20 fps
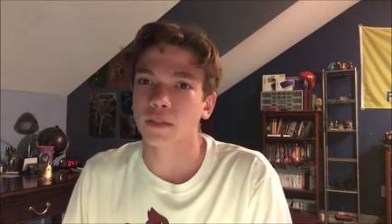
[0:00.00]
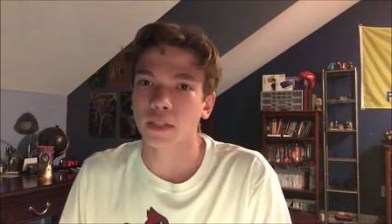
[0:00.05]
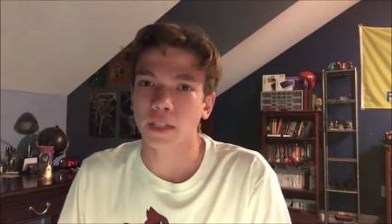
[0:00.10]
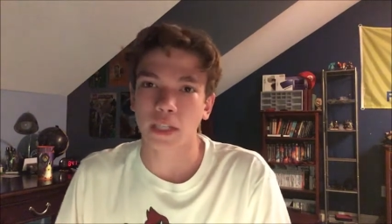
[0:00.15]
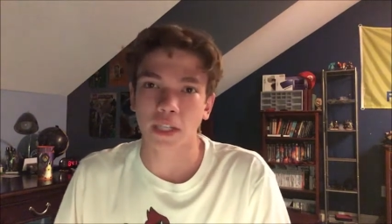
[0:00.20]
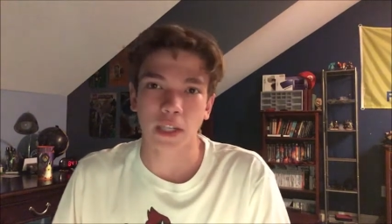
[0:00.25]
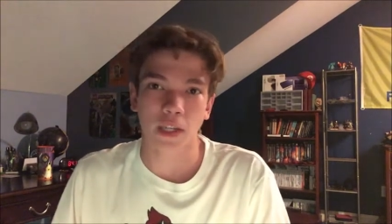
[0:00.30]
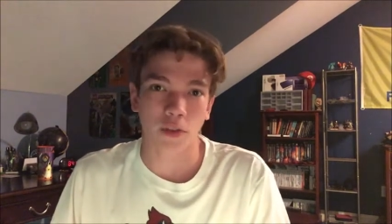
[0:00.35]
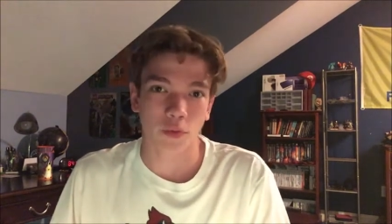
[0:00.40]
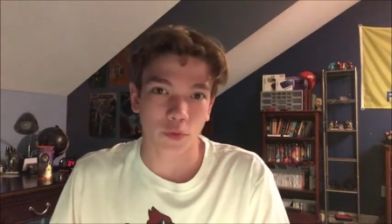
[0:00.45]

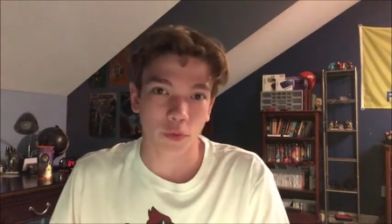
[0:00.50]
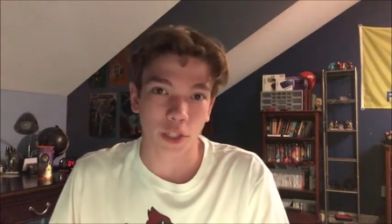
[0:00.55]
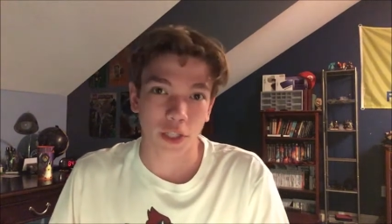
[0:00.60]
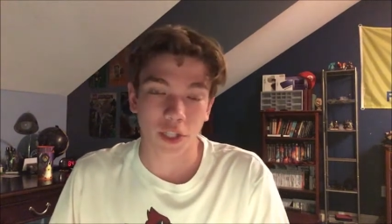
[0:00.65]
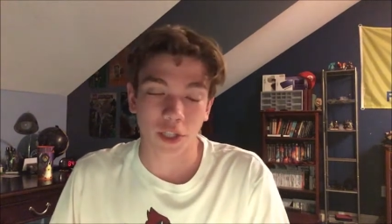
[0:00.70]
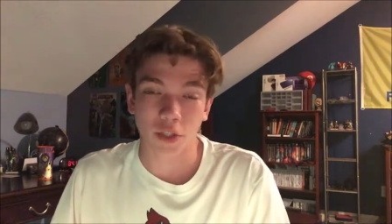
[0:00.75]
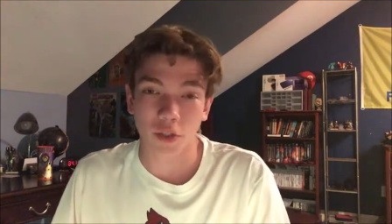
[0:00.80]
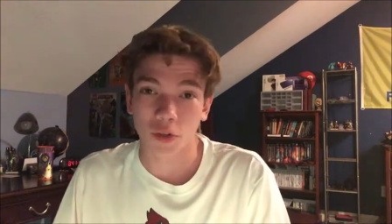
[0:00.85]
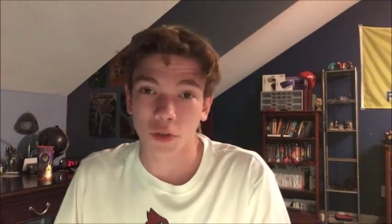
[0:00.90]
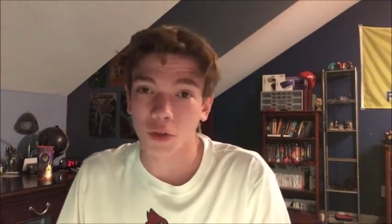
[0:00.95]
the
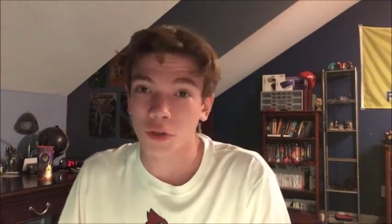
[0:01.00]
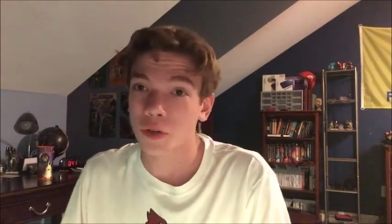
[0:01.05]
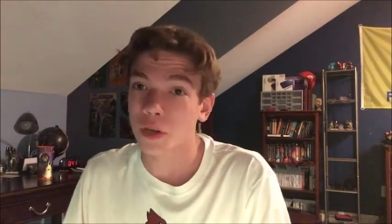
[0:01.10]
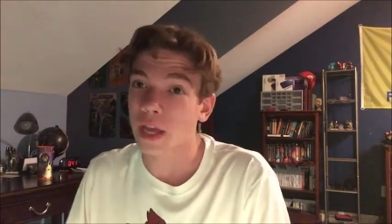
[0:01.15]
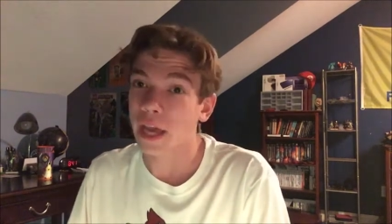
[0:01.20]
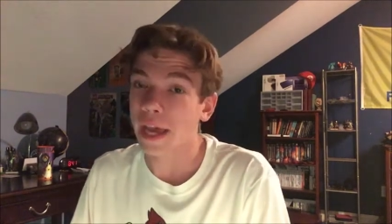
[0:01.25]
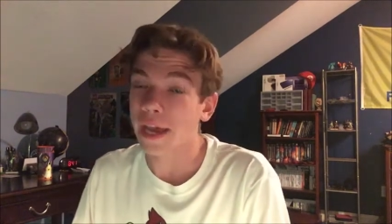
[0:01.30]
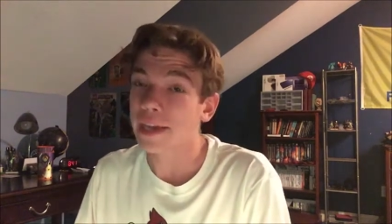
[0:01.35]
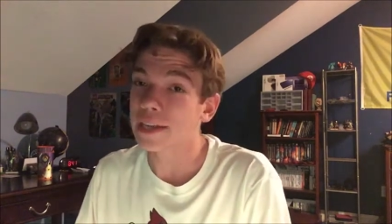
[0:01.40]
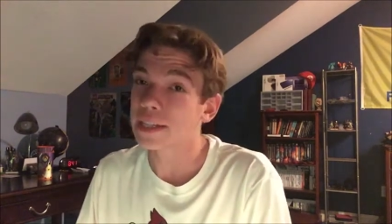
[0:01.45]

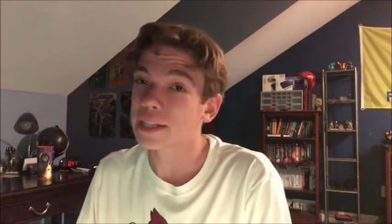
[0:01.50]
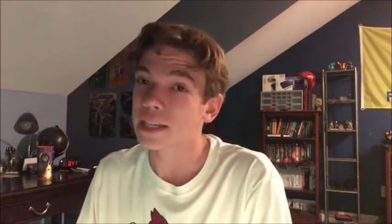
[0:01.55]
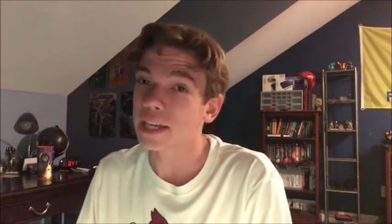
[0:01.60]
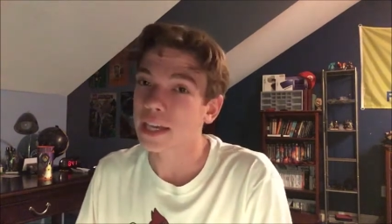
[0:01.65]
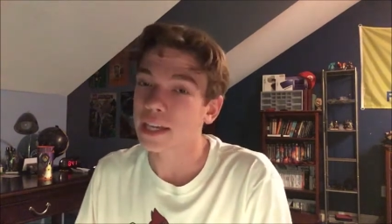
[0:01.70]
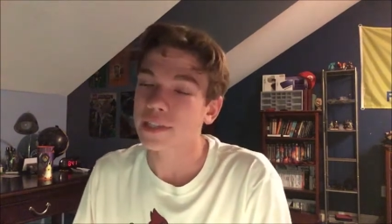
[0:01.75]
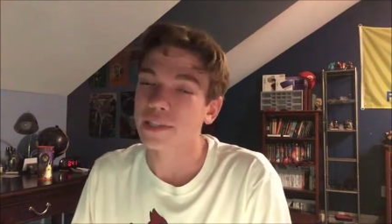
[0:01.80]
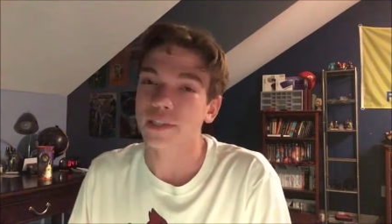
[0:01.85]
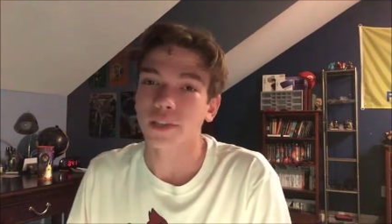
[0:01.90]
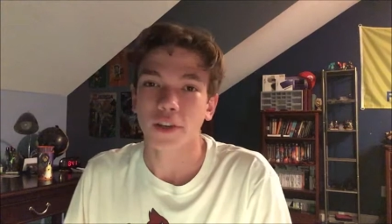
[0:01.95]
original
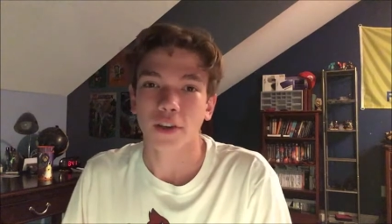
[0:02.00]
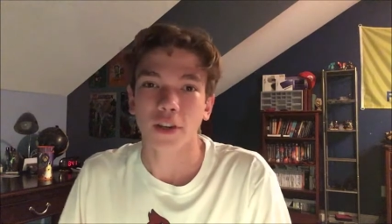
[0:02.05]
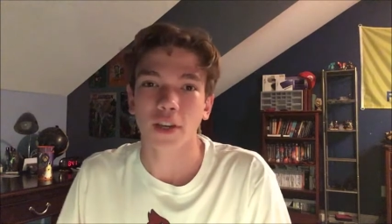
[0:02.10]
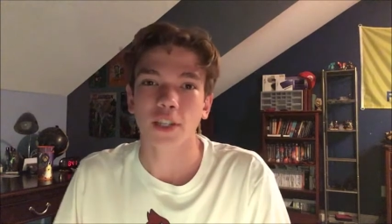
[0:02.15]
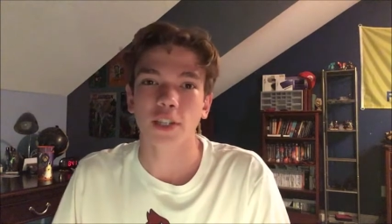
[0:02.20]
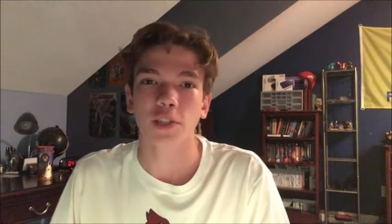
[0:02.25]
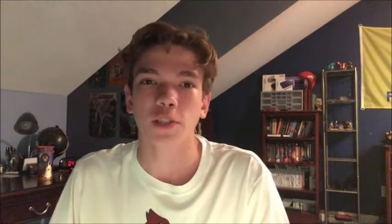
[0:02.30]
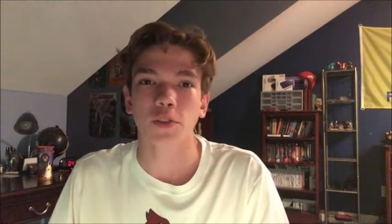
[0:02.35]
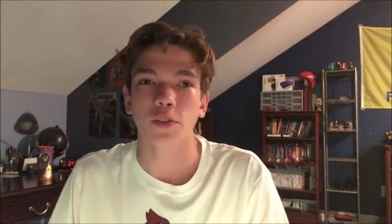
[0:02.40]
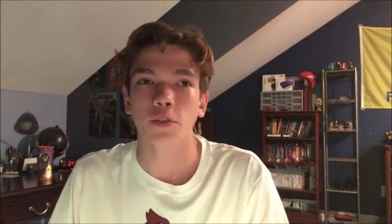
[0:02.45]
NES
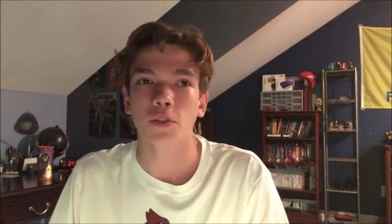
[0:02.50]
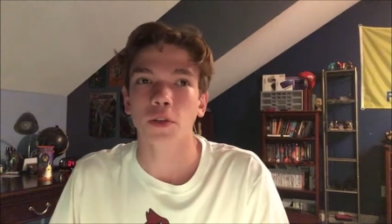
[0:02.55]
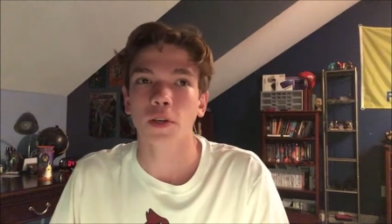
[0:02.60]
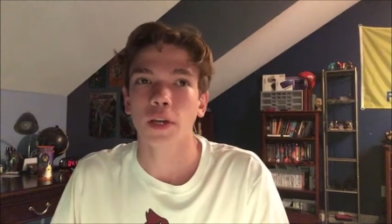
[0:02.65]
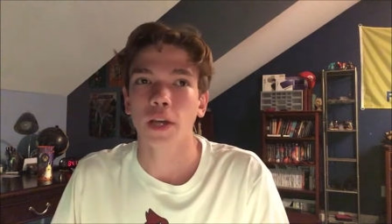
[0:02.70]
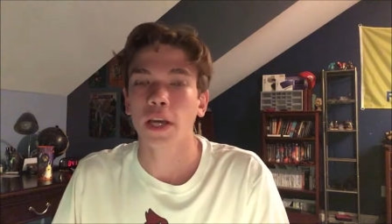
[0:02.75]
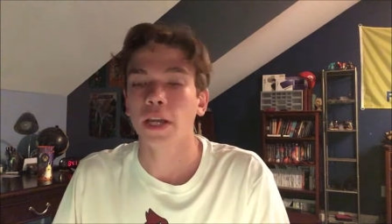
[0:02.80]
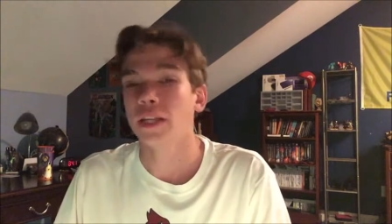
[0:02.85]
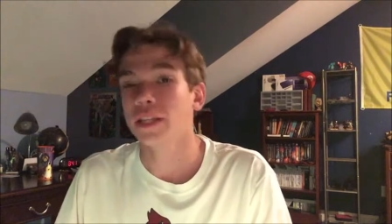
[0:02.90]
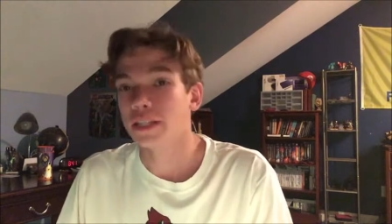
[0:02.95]
console,